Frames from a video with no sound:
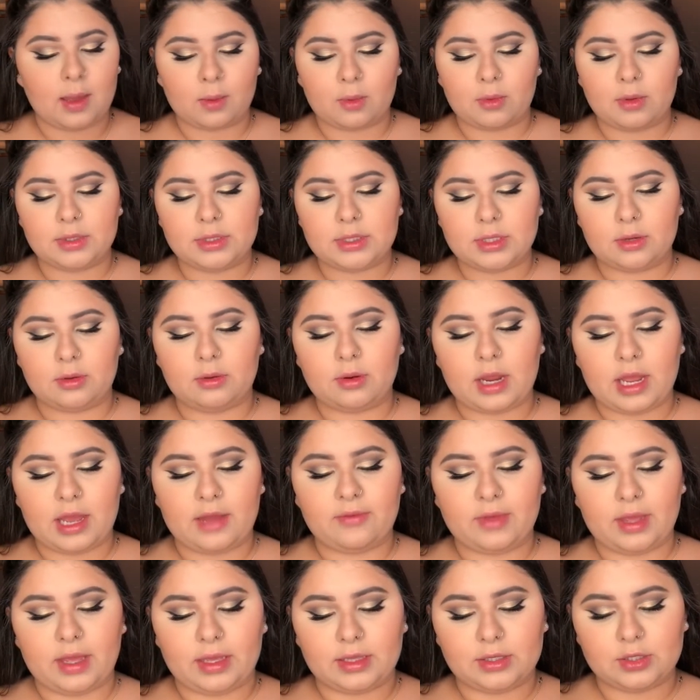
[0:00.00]
going to grab
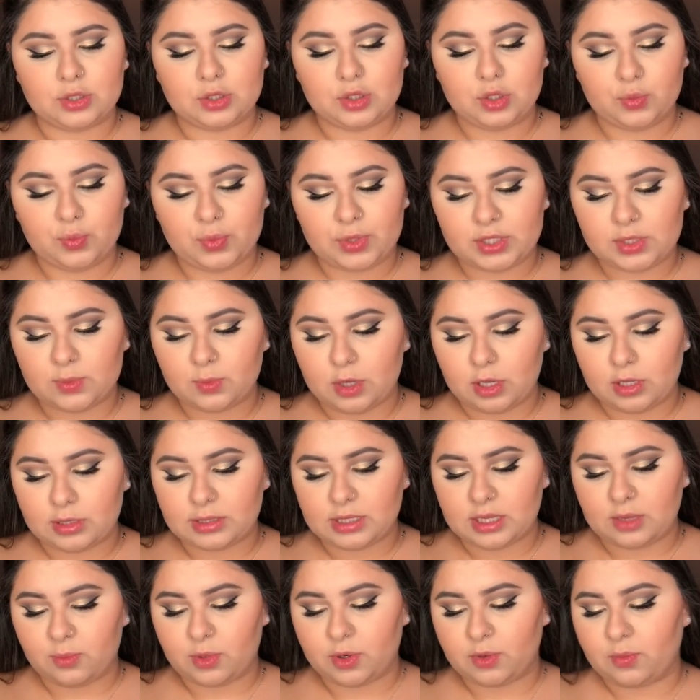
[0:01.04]
a super small
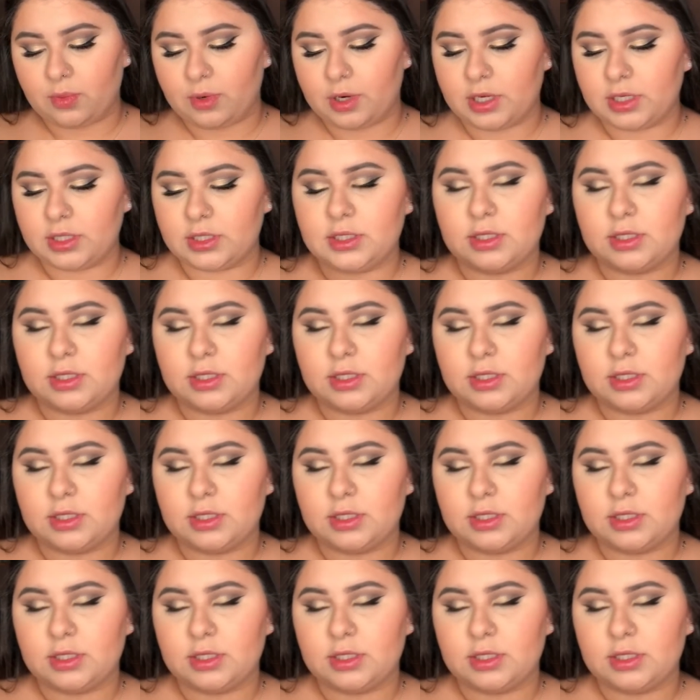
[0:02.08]
tapered brush.